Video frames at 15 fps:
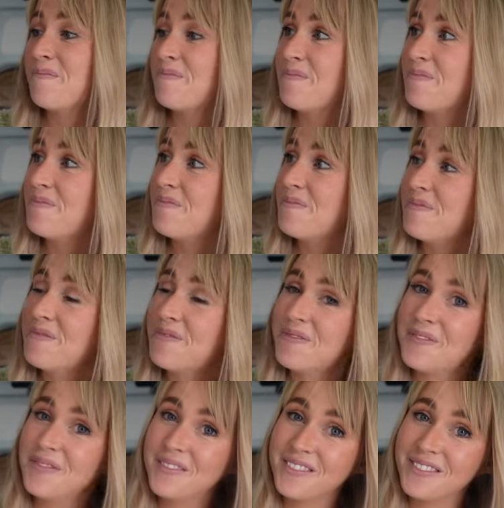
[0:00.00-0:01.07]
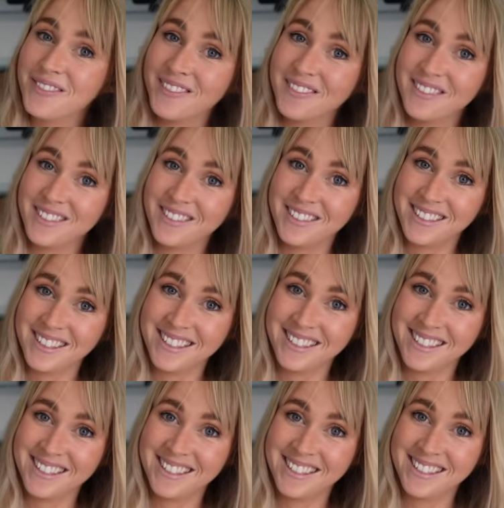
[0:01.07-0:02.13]

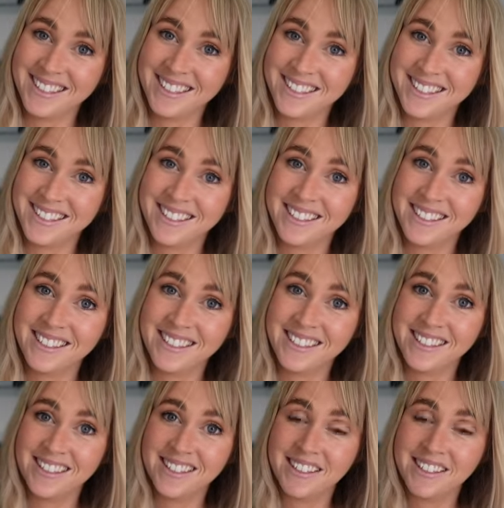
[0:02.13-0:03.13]
This person isn't speaking.